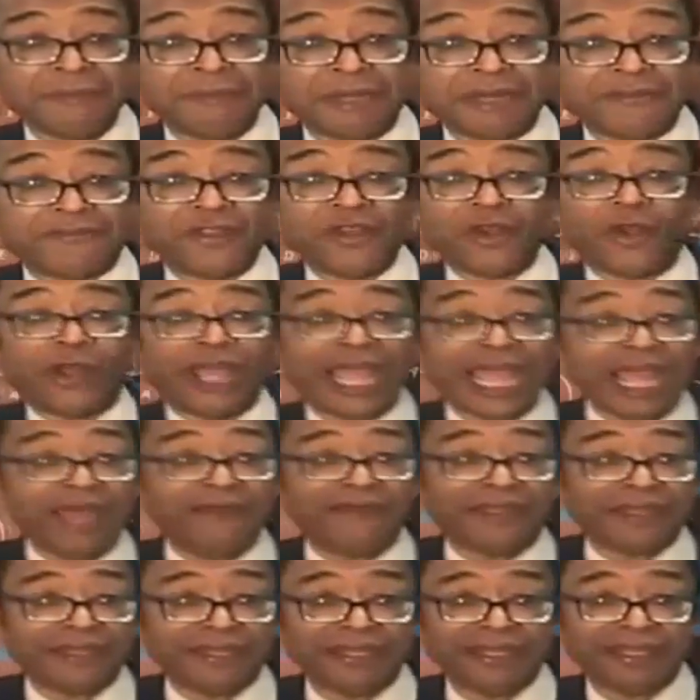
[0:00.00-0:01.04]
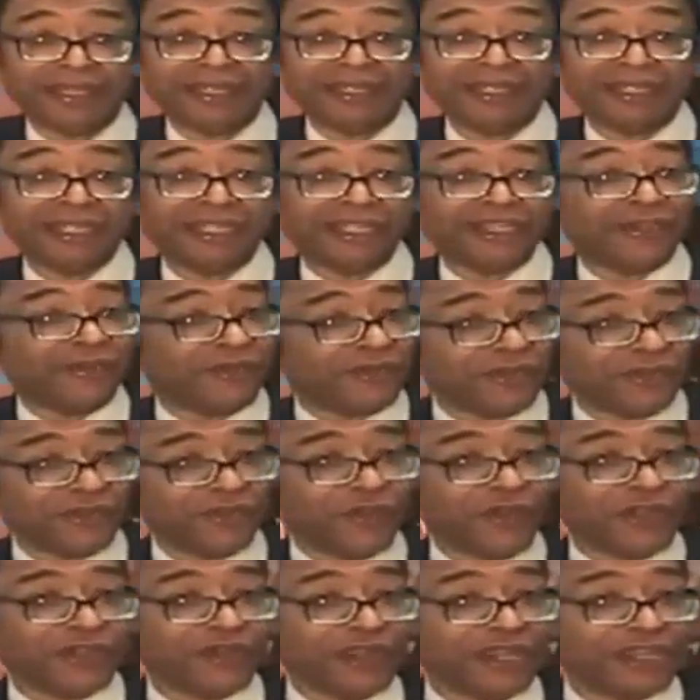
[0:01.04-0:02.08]
But if you don't have it,
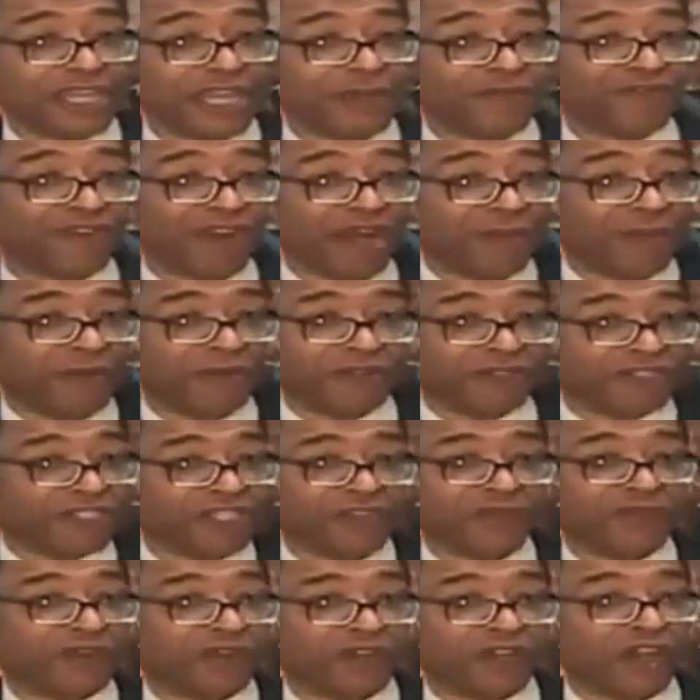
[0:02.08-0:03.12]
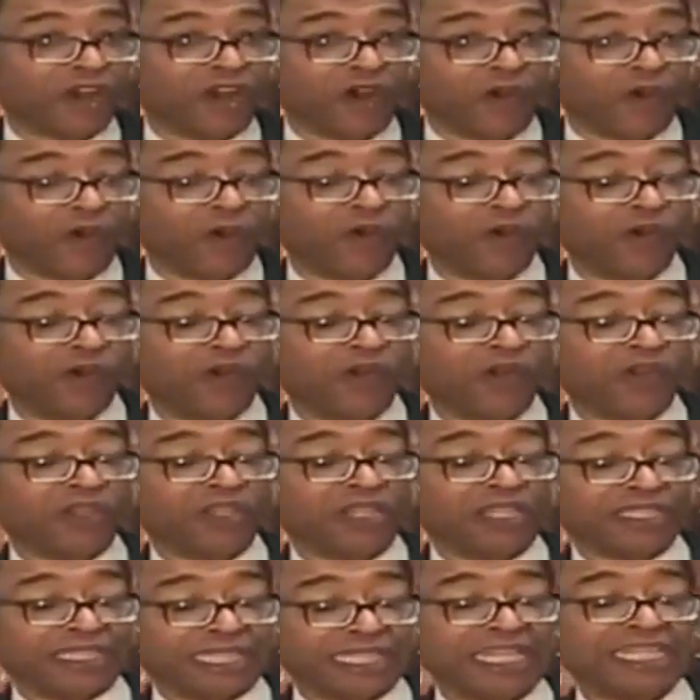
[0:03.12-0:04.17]
you're in deep trouble, the silver or gold.
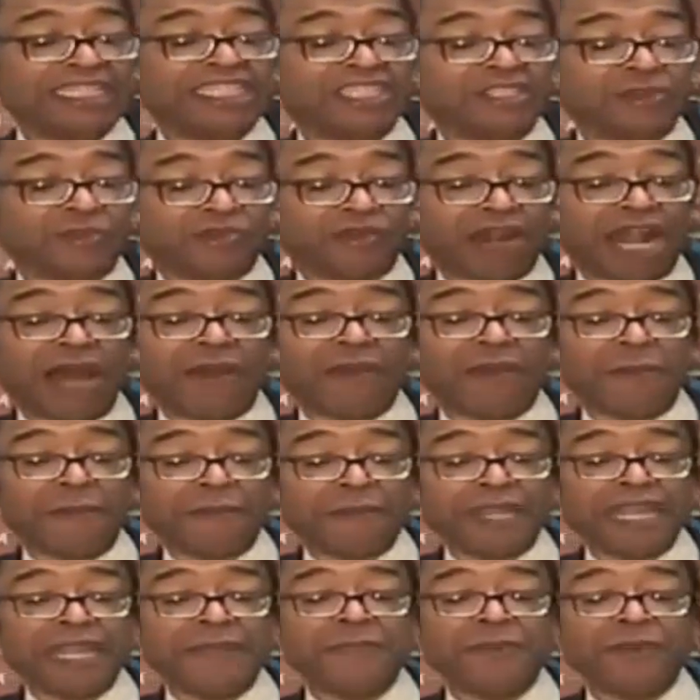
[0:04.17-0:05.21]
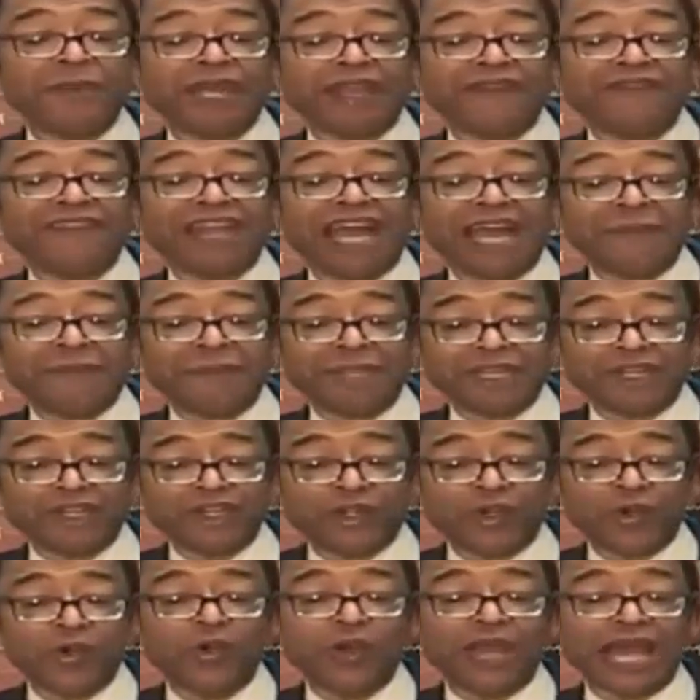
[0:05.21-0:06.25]
And see, this is the problem. People have not been
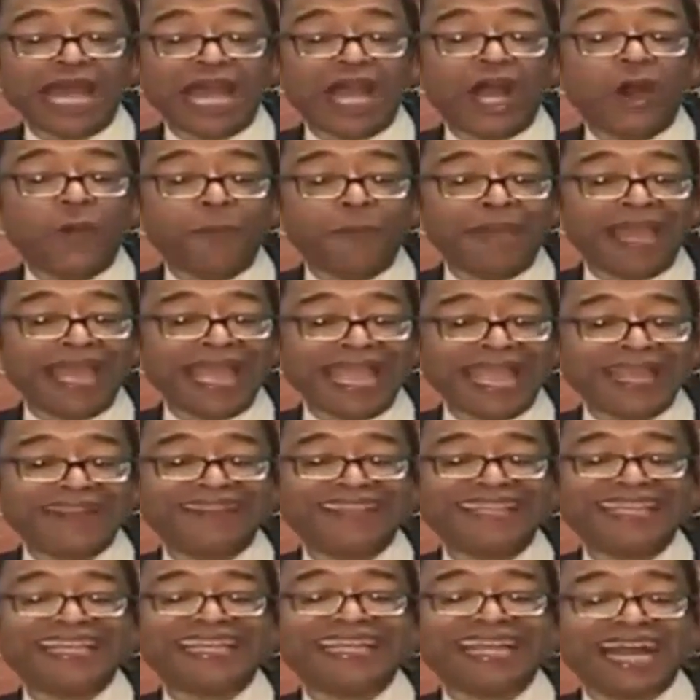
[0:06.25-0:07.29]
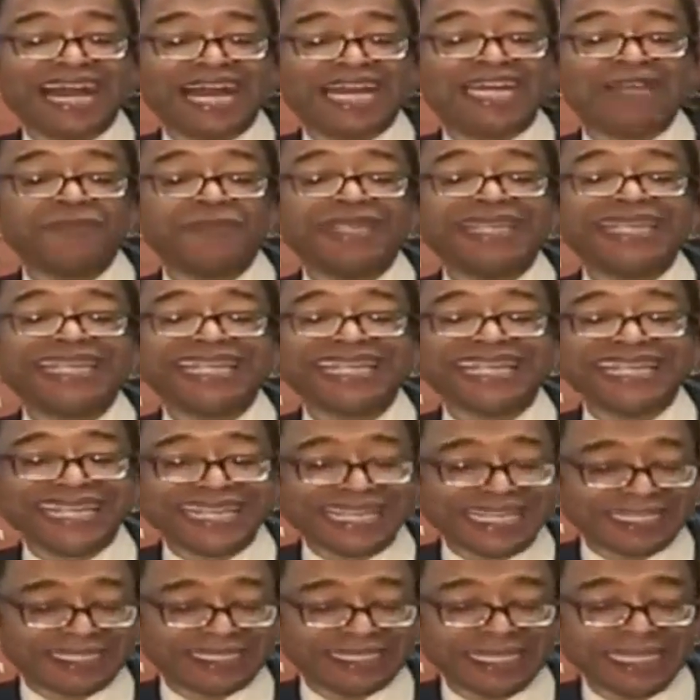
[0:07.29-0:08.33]
told how bad the economy
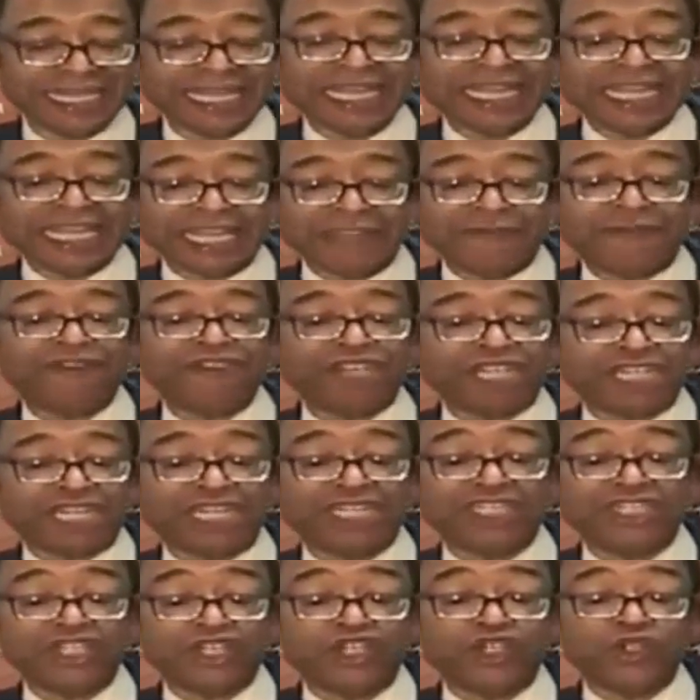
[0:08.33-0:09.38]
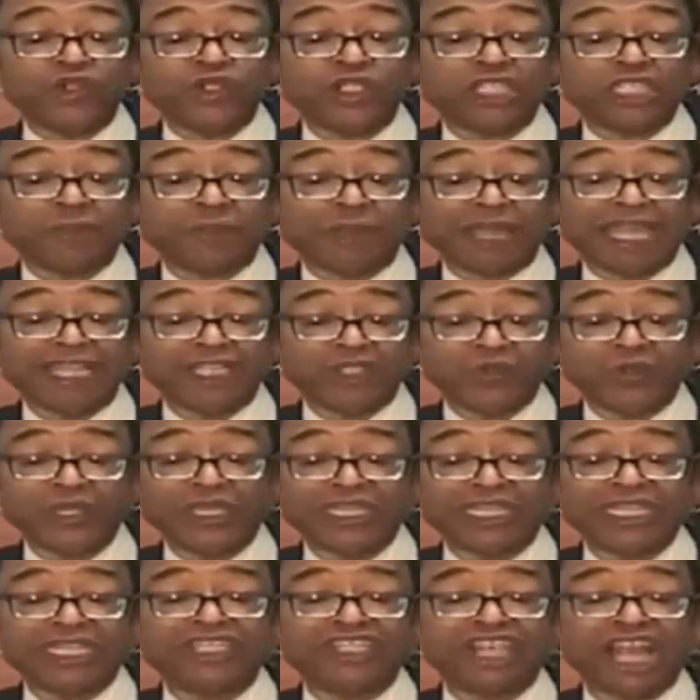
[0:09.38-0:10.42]
is. And if you just listen to the news this past
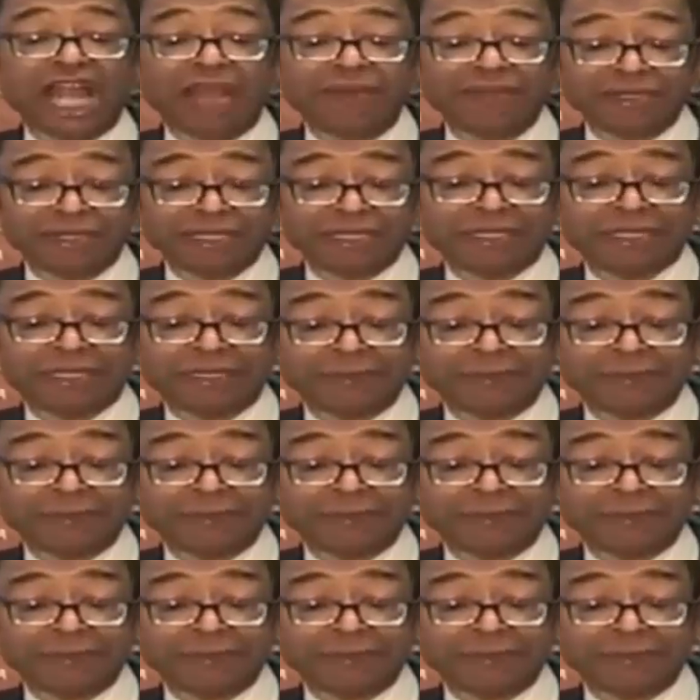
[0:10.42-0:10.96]
week, the jobs